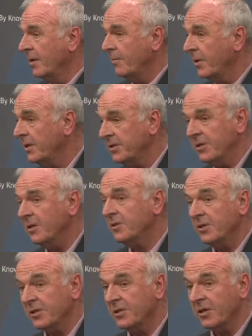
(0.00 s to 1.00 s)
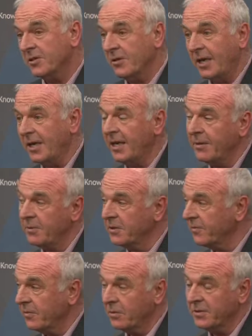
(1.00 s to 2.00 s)
But it's not just Australia, which
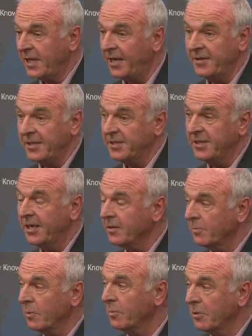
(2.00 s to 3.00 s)
of course had these terrible